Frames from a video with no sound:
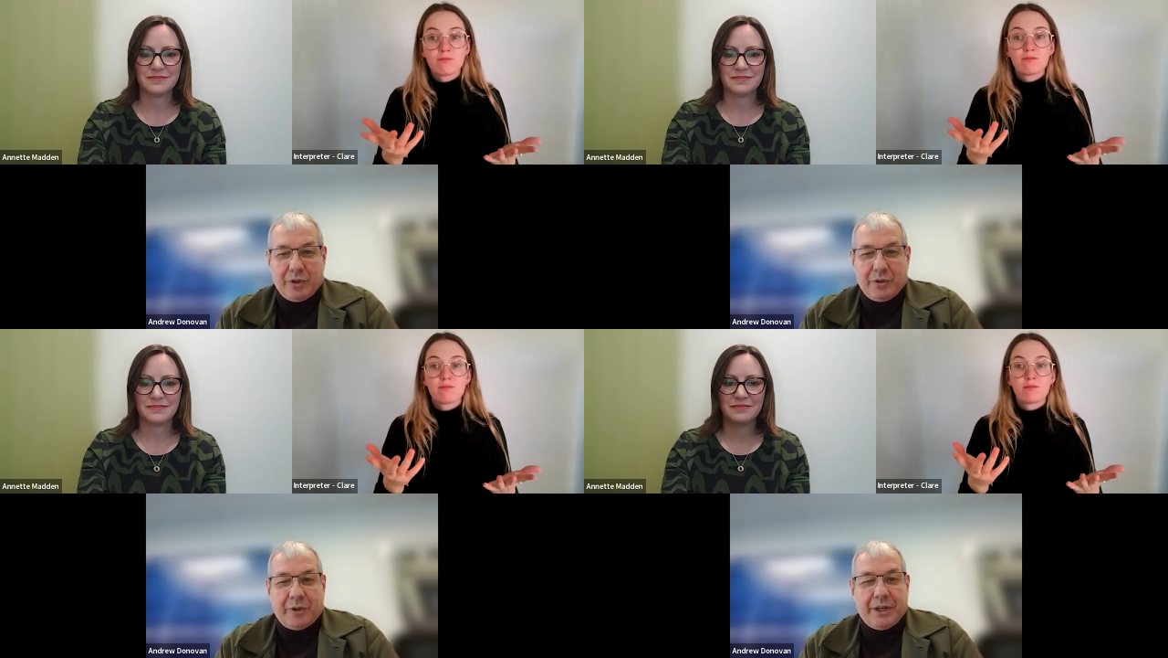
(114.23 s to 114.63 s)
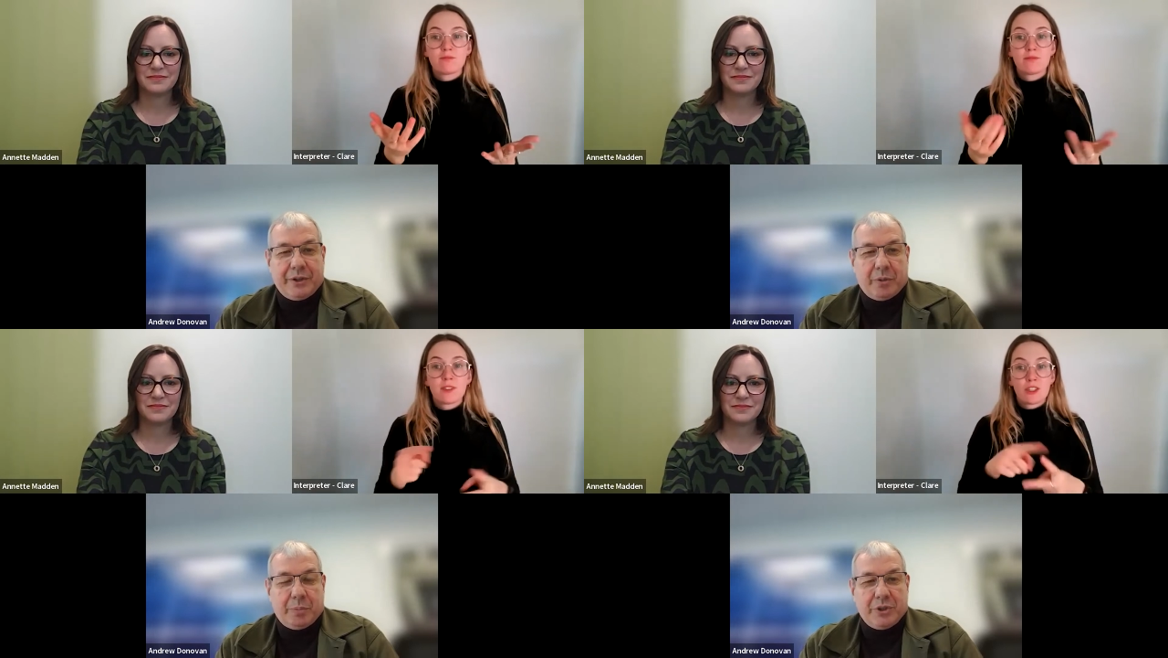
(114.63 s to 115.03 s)
Speaker 1: new
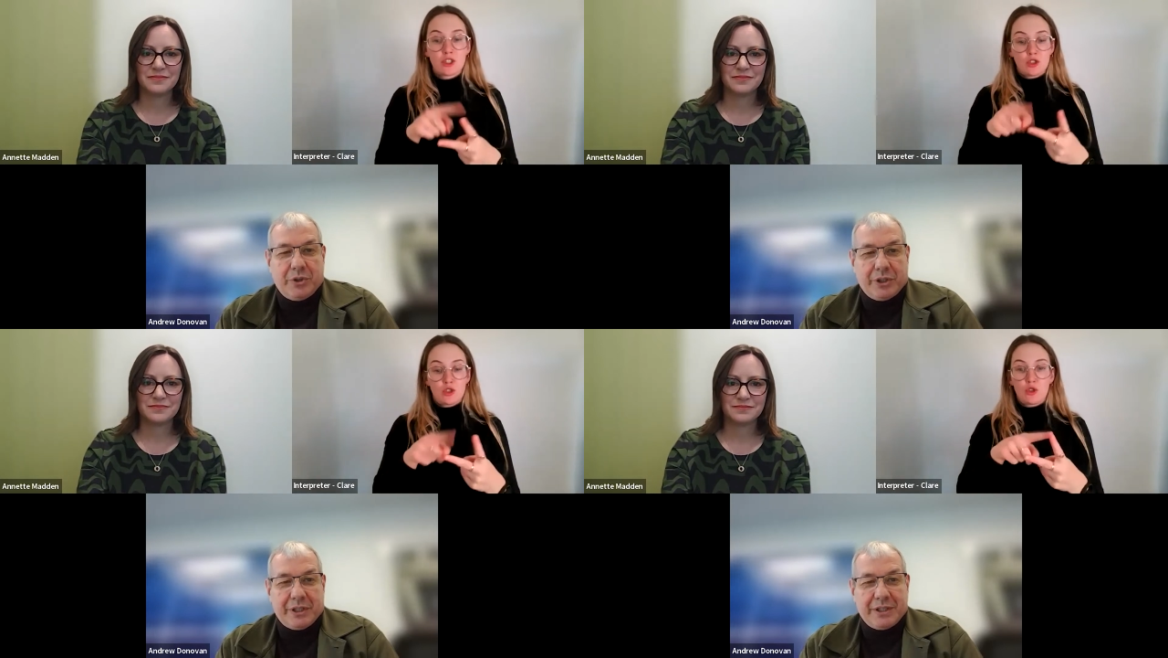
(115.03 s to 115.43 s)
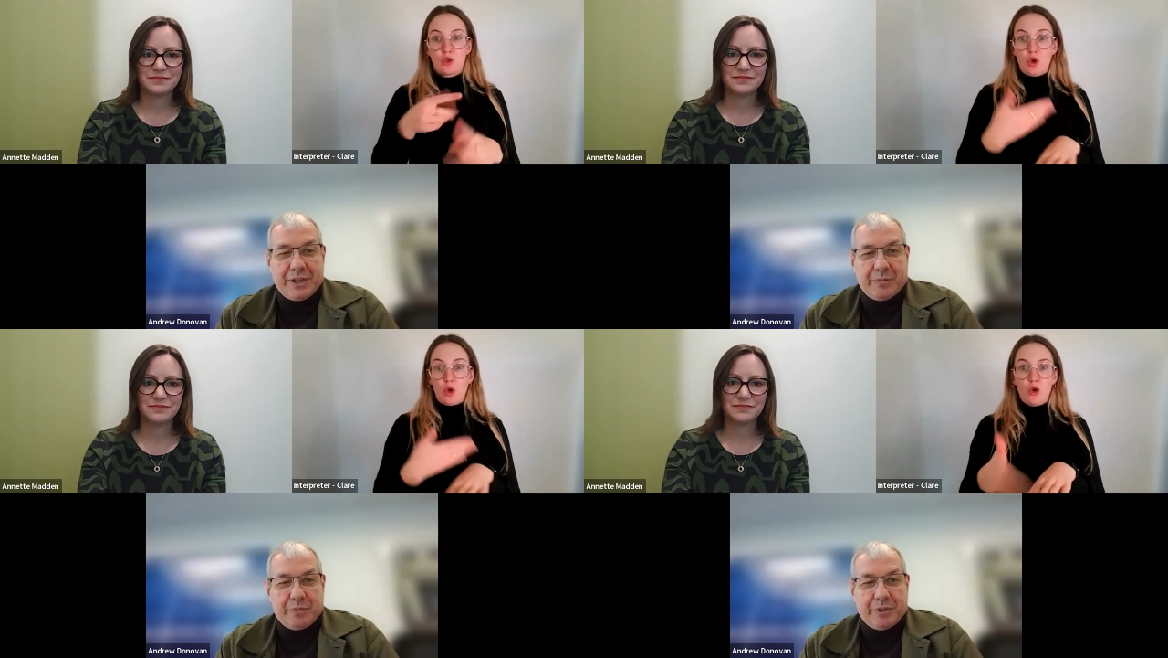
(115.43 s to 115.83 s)
funding opportunities
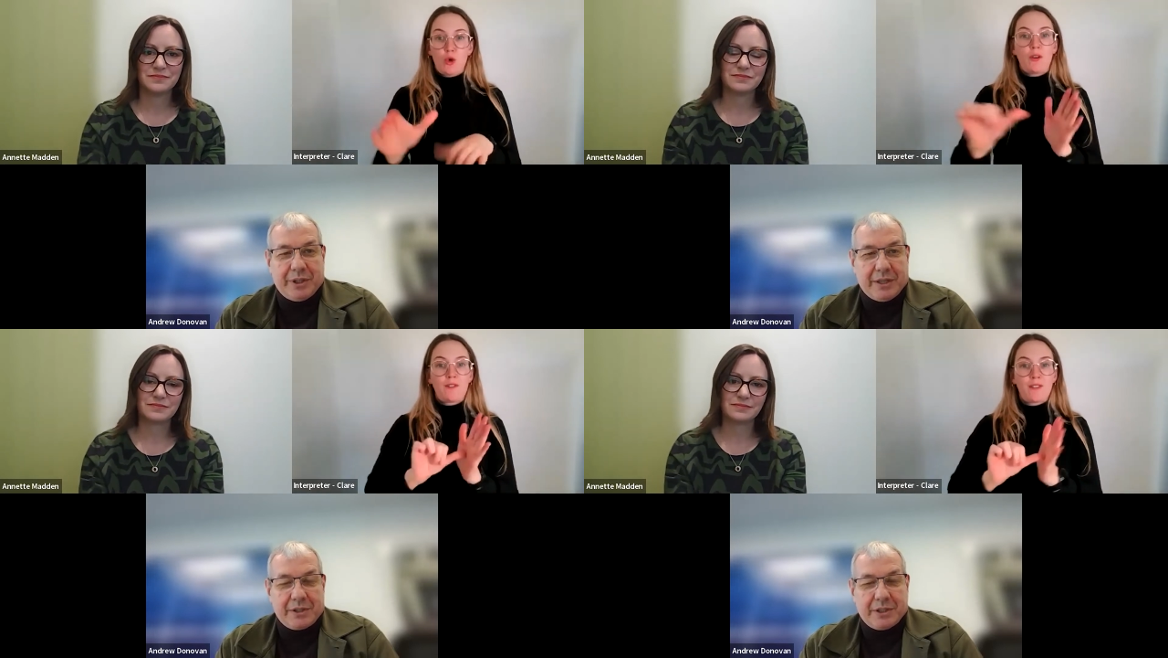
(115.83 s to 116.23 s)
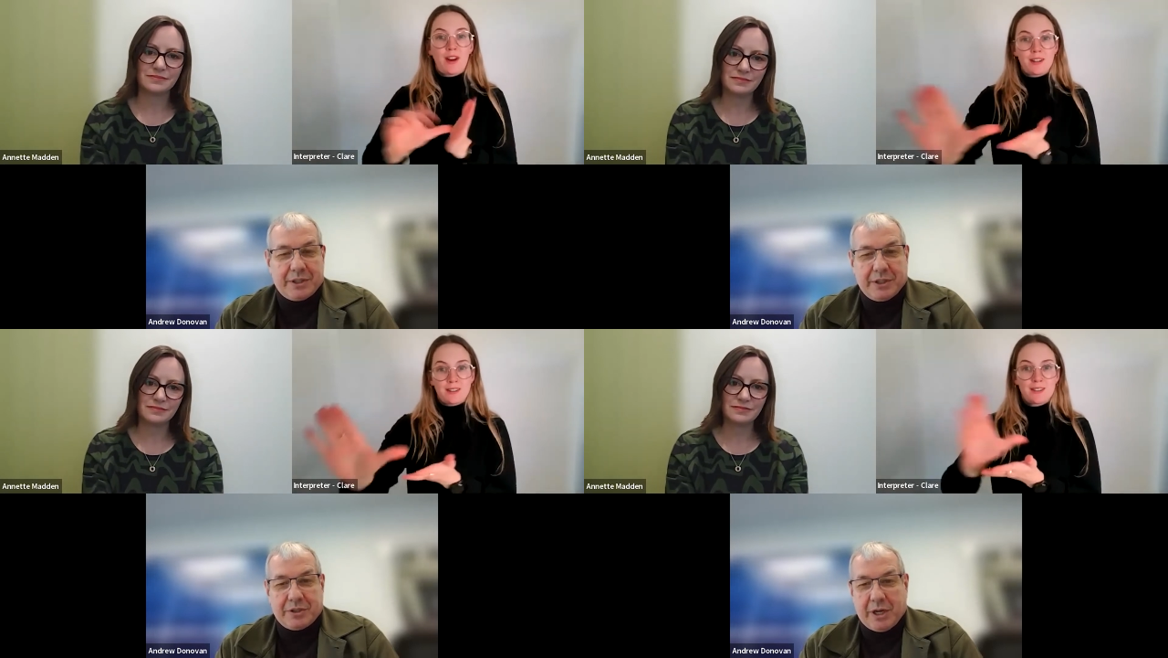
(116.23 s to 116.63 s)
that we've announced at
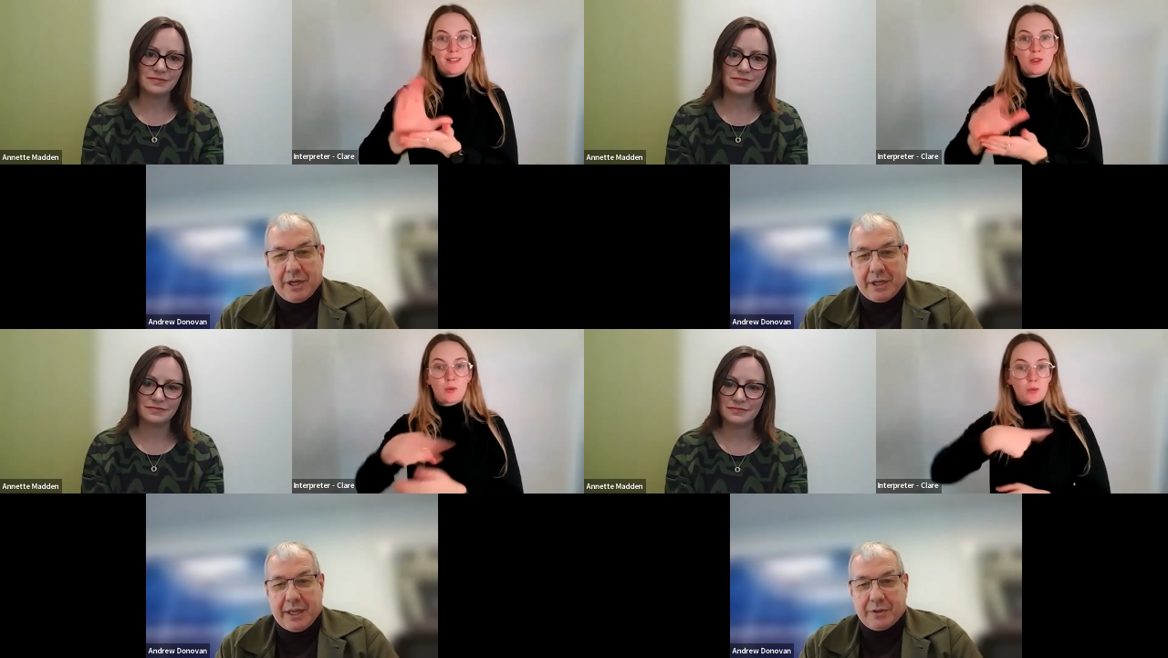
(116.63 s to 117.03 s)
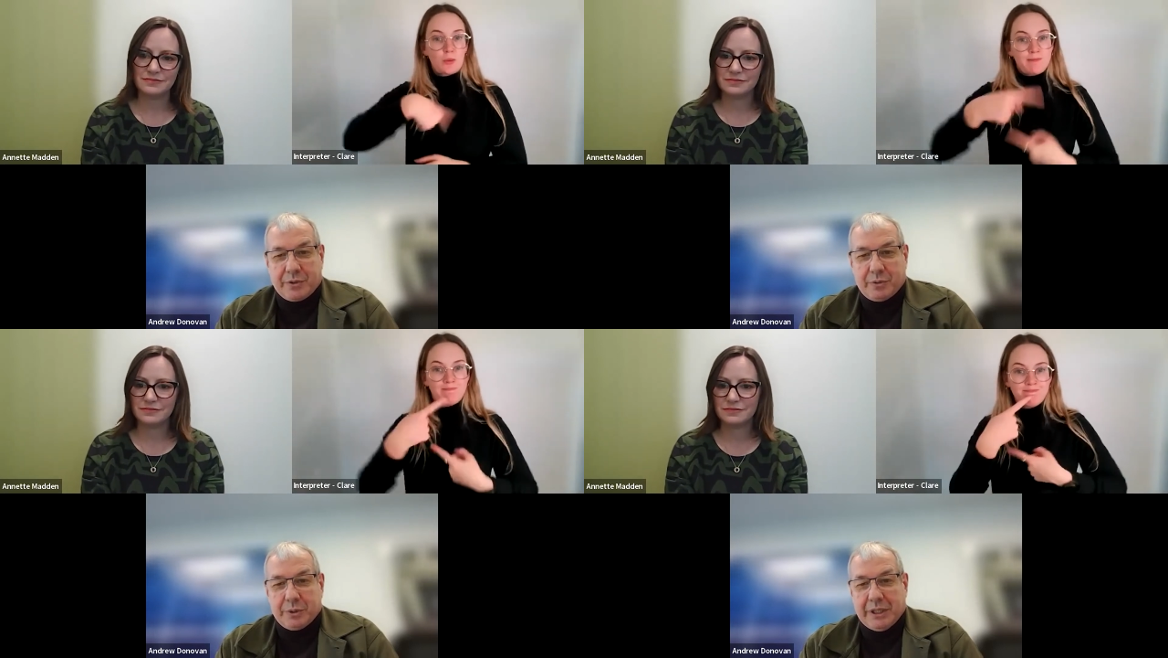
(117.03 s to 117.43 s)
the Australian
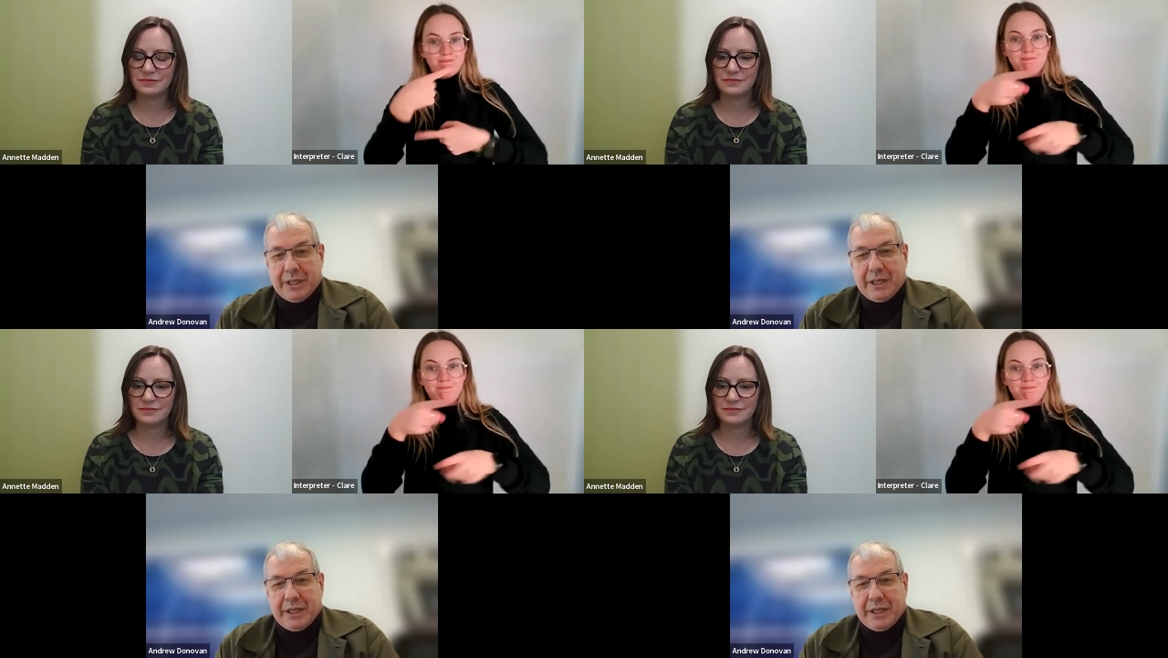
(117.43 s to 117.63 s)
Council